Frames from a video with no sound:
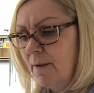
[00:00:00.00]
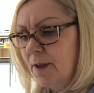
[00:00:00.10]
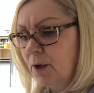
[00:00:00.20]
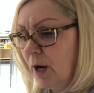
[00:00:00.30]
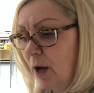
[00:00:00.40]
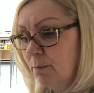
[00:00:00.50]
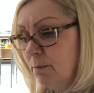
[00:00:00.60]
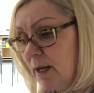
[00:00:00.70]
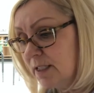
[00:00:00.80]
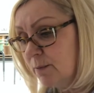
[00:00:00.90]
The crowd
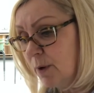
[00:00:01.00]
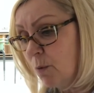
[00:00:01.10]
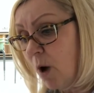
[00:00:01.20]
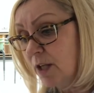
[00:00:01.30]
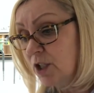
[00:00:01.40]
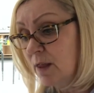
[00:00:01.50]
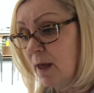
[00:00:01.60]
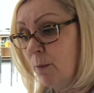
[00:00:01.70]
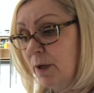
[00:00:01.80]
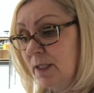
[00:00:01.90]
must have been watching
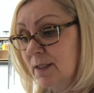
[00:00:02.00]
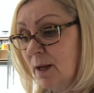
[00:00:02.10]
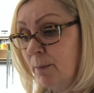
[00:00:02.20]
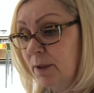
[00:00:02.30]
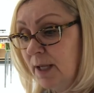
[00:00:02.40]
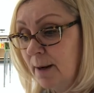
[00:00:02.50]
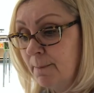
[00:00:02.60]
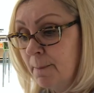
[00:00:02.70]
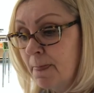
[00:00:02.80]
them when he stumbled in,